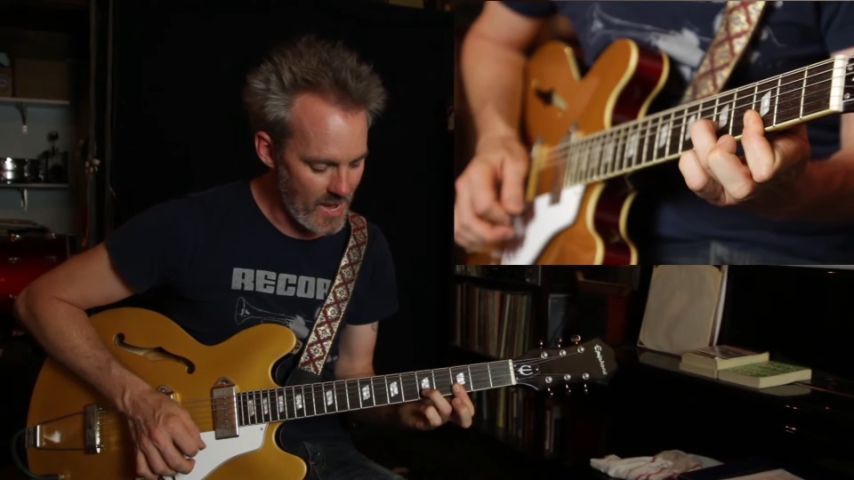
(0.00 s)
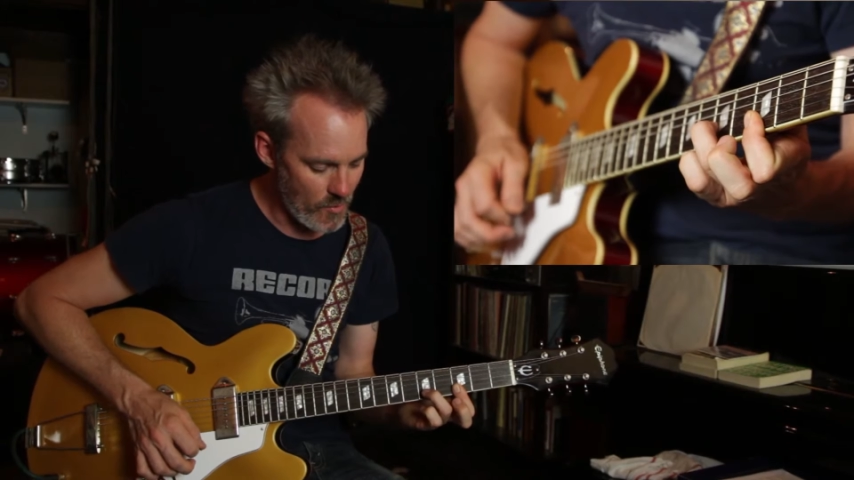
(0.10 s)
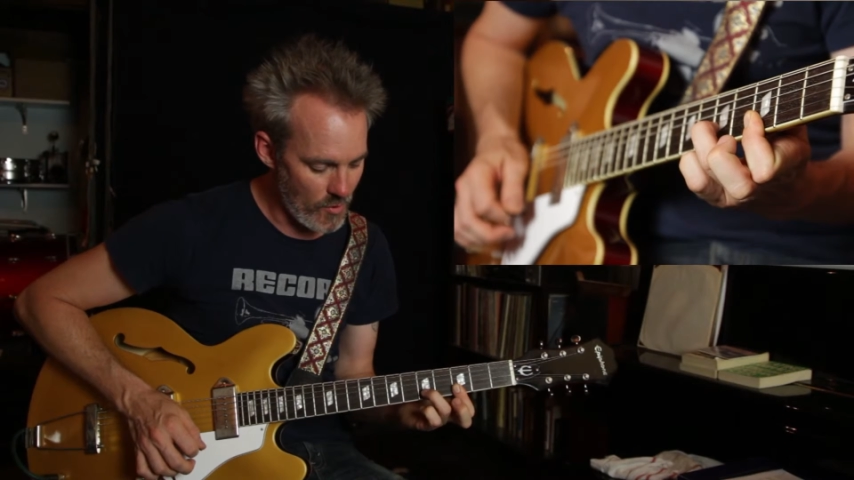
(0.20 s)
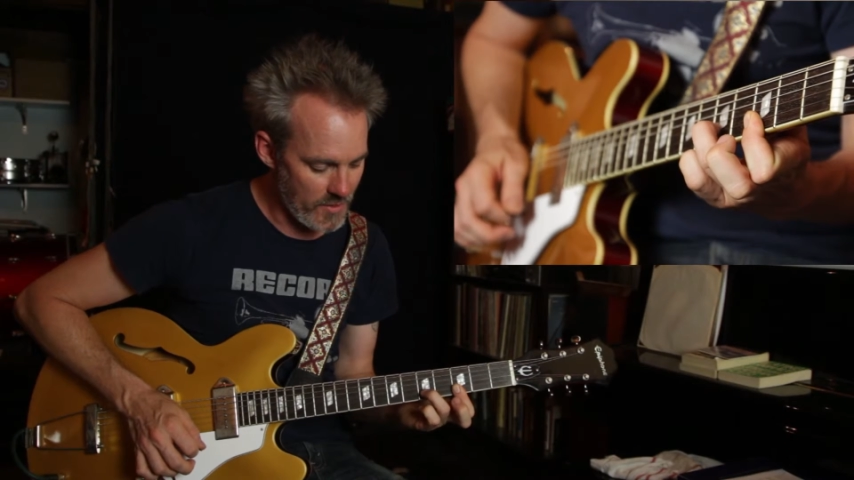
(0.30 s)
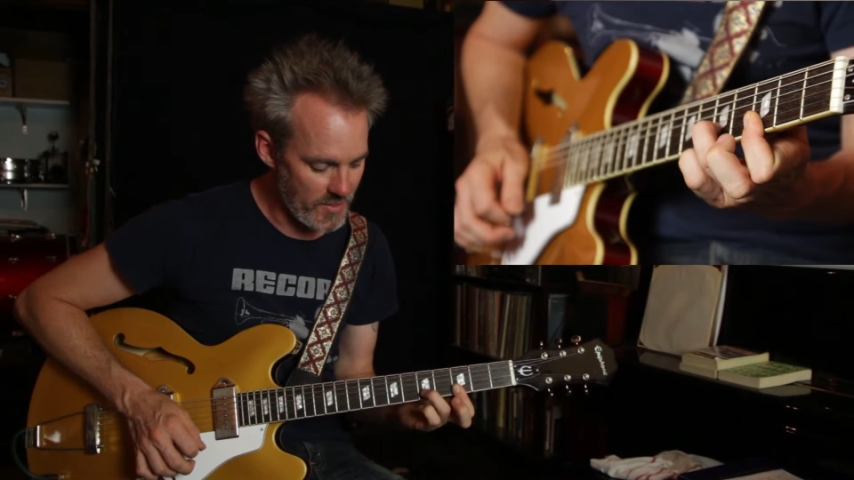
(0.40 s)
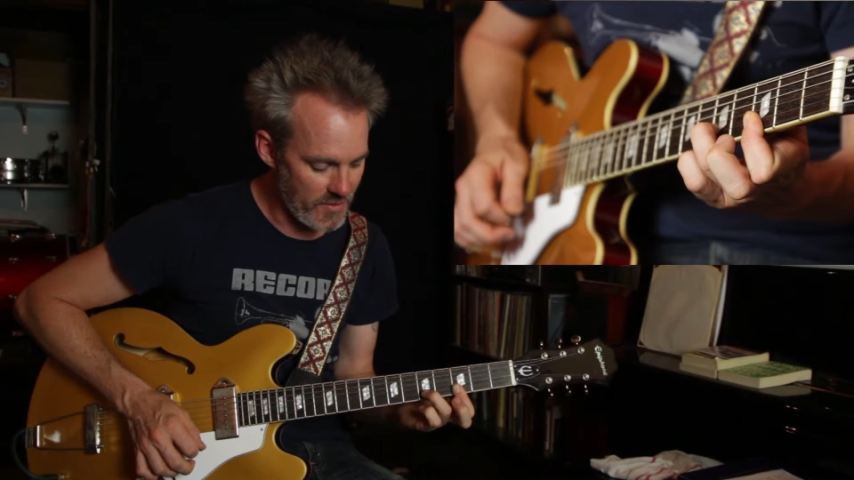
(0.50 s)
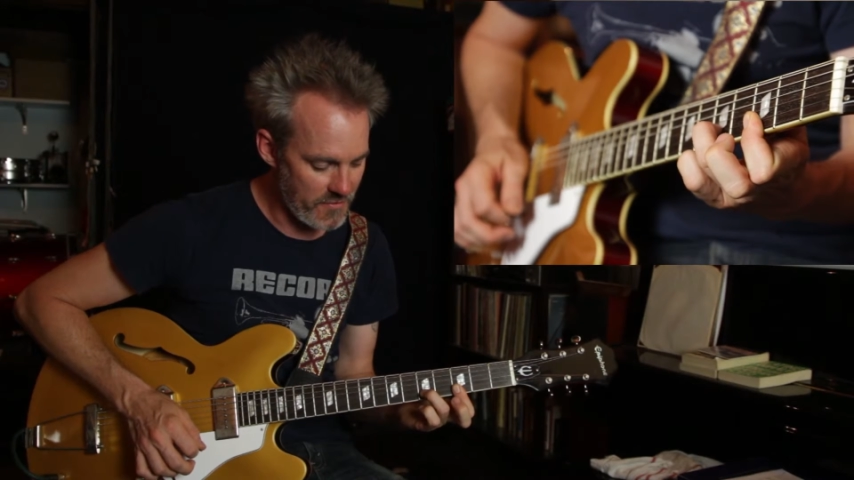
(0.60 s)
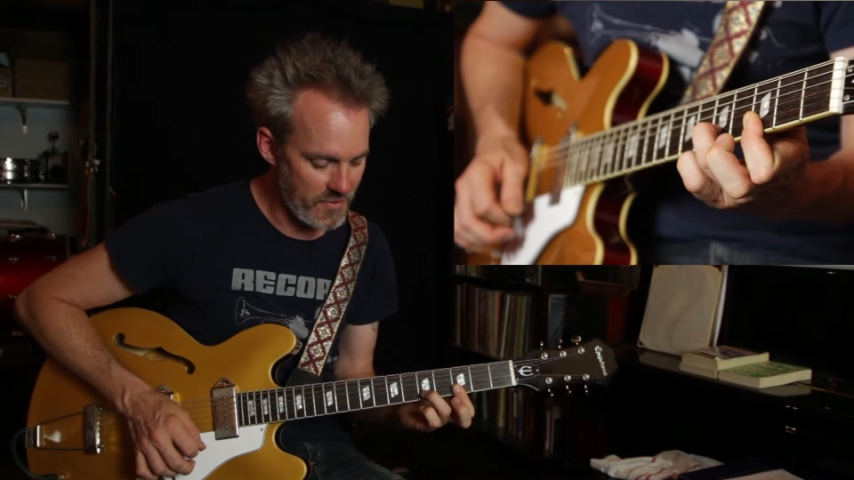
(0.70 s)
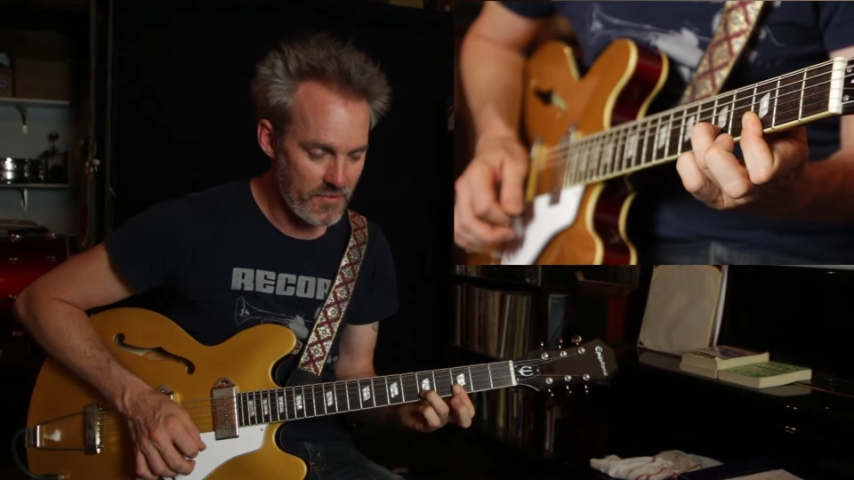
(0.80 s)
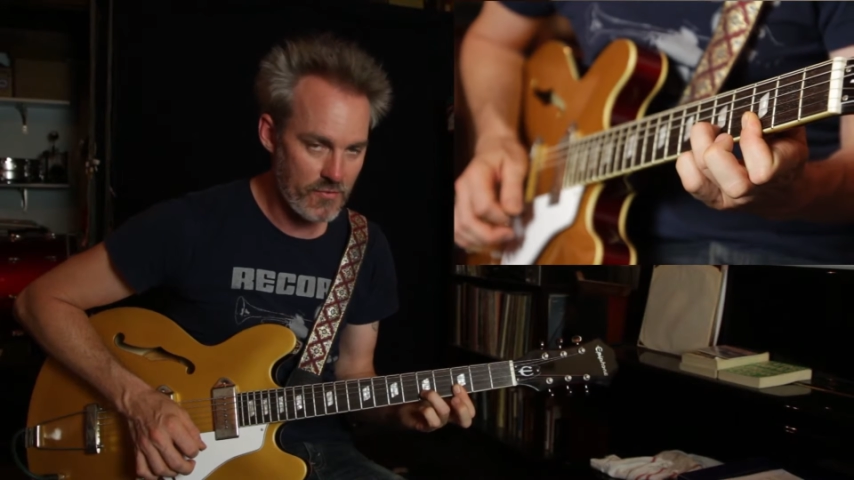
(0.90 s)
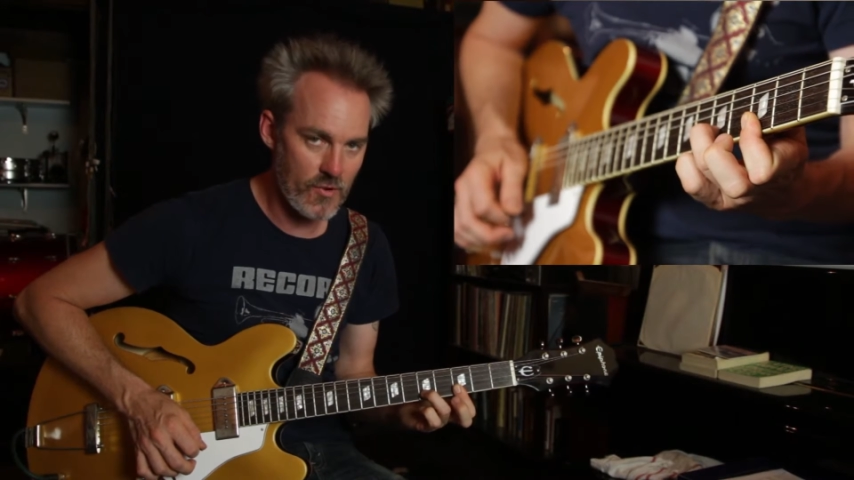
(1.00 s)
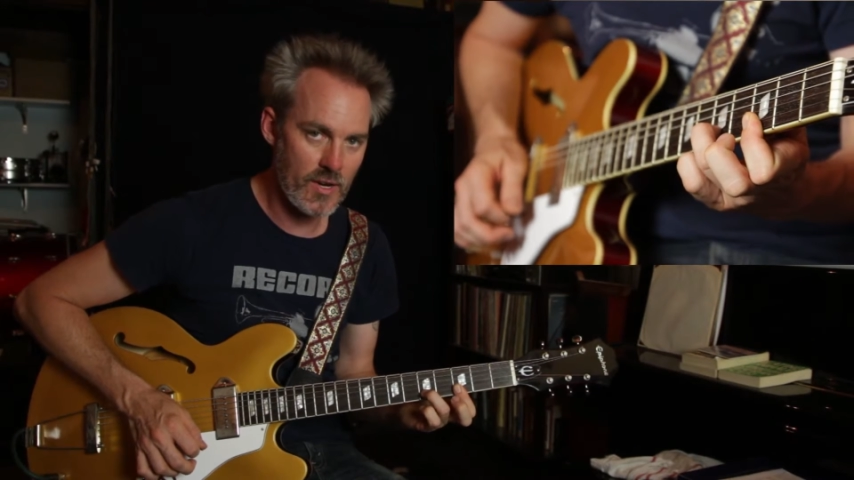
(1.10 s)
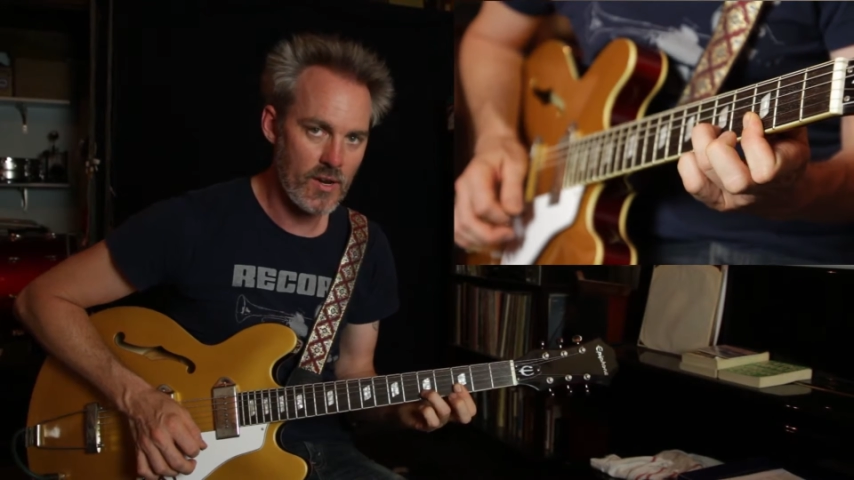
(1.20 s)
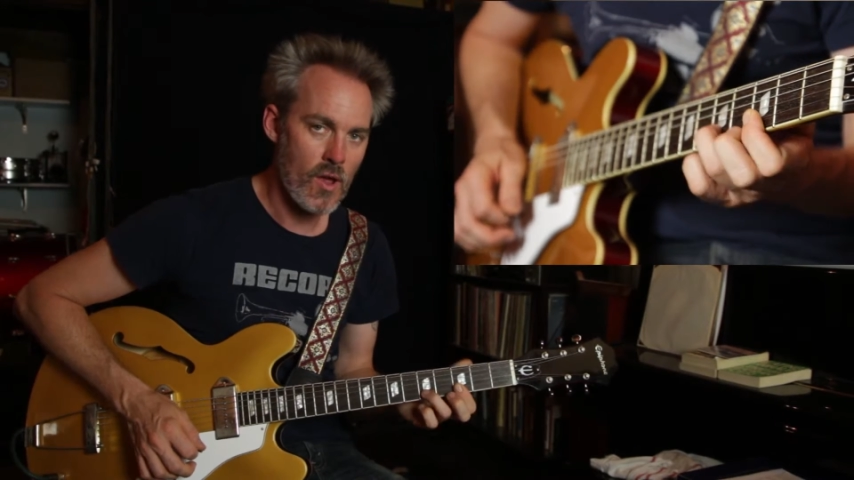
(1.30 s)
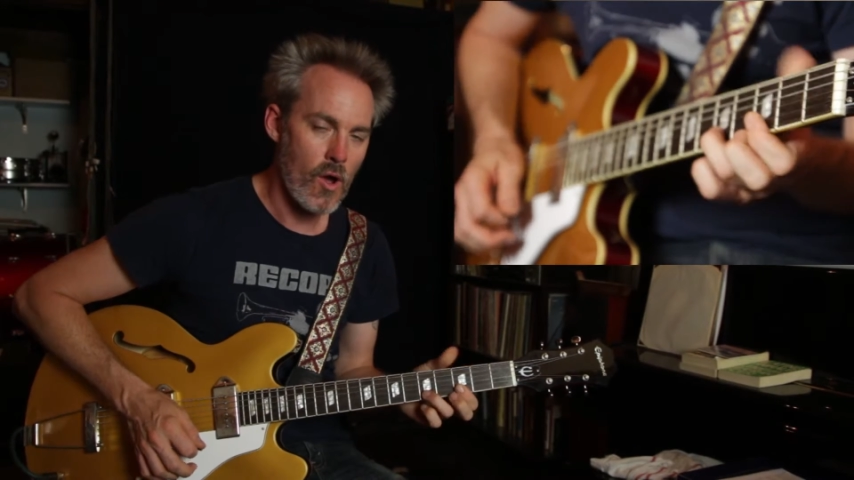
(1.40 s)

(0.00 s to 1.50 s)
hammer on to the fifth fret